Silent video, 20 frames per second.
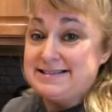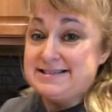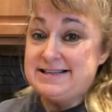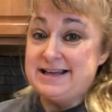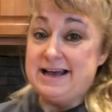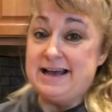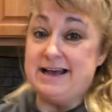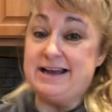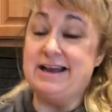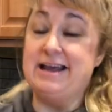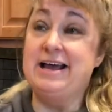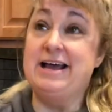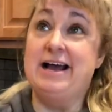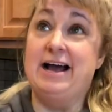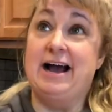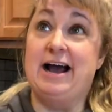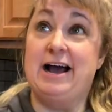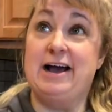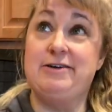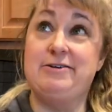said,
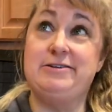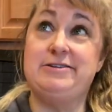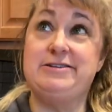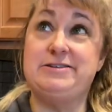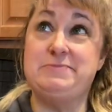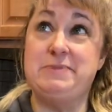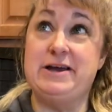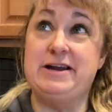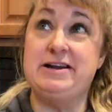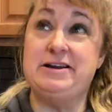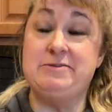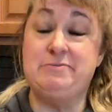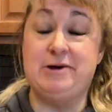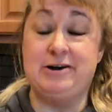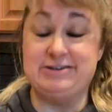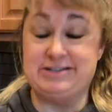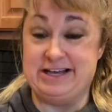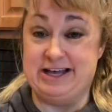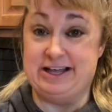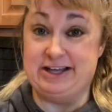I debated
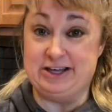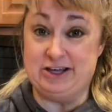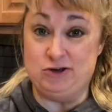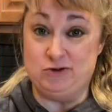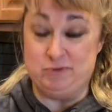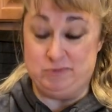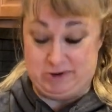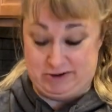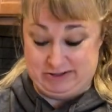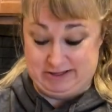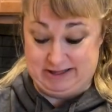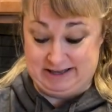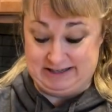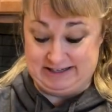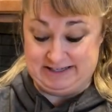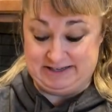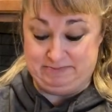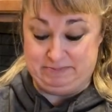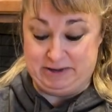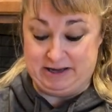about telling you about
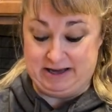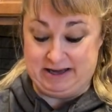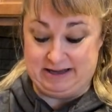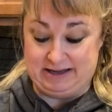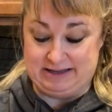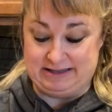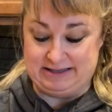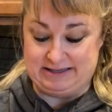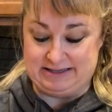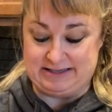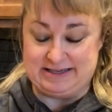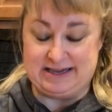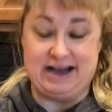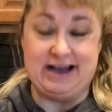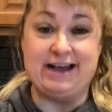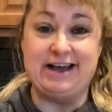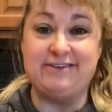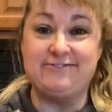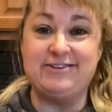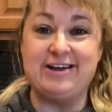this because I
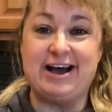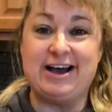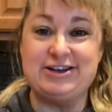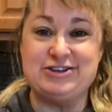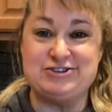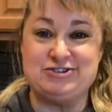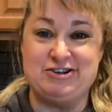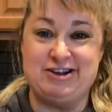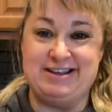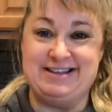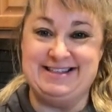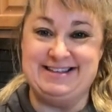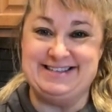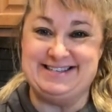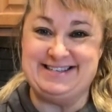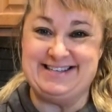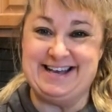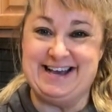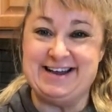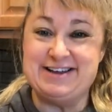have not tried
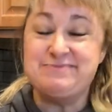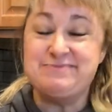this yet.